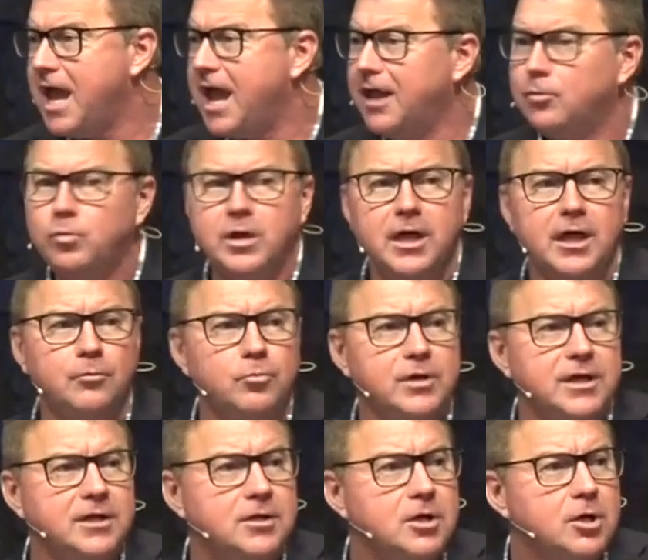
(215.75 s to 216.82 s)
And we, and
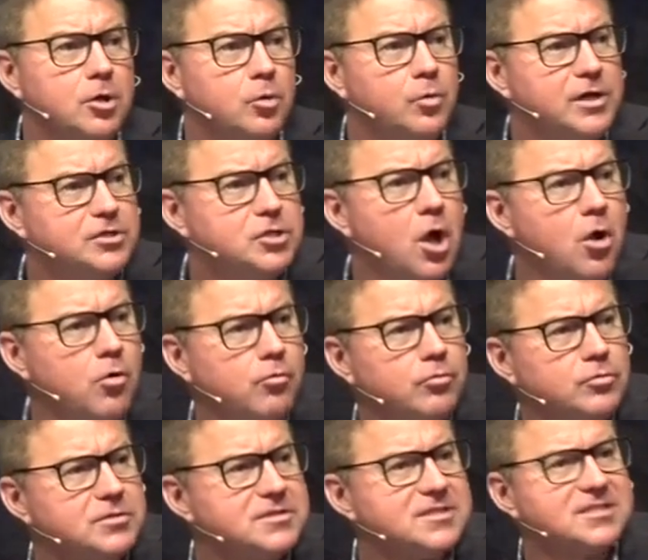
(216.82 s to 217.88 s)
we, we don't
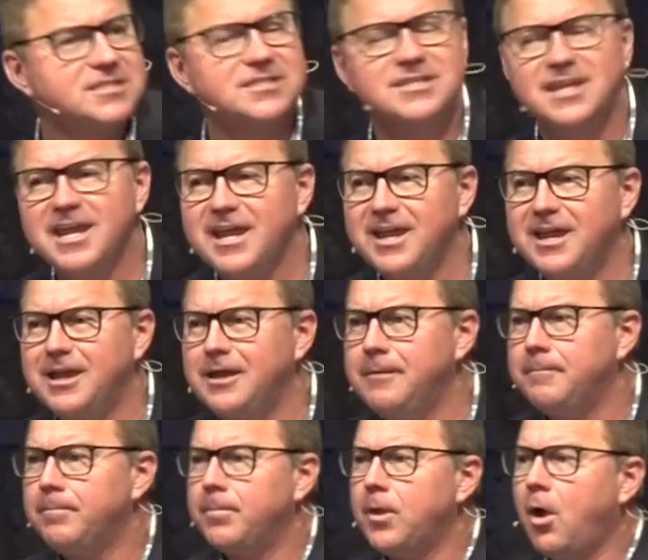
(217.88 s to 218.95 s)

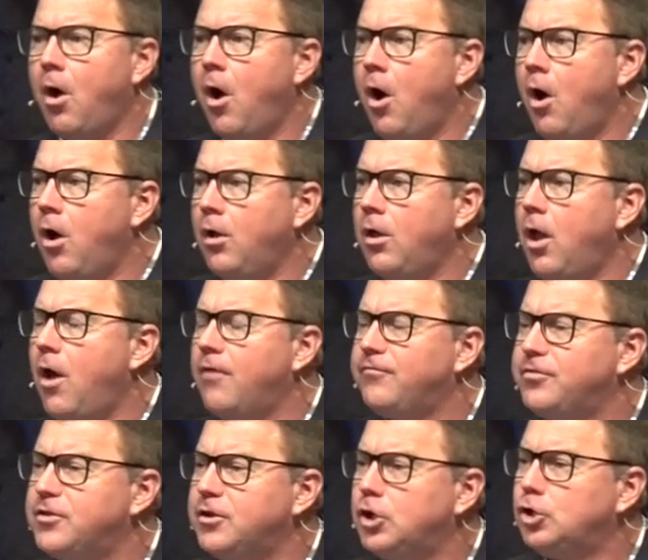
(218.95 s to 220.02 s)
see all
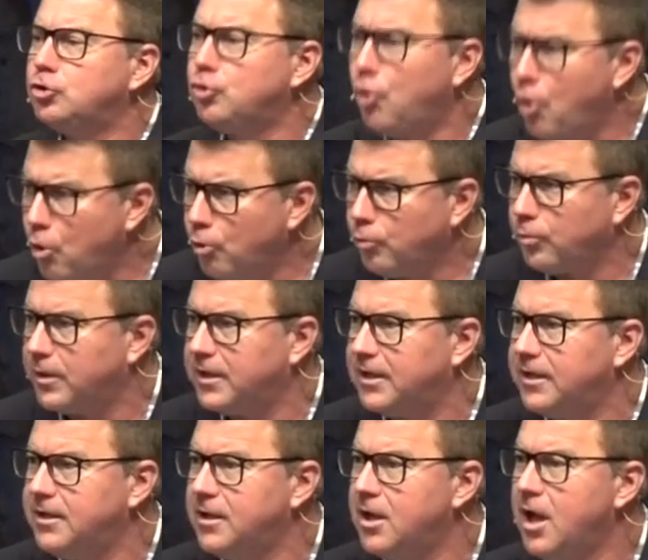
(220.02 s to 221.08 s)
of the
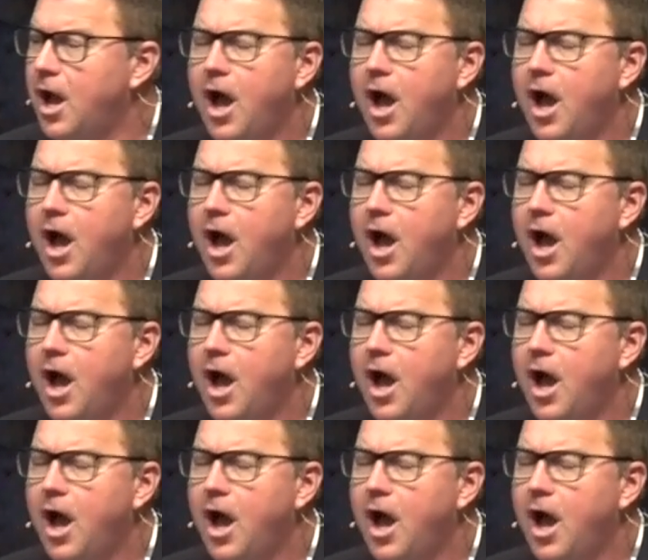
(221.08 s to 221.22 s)
glory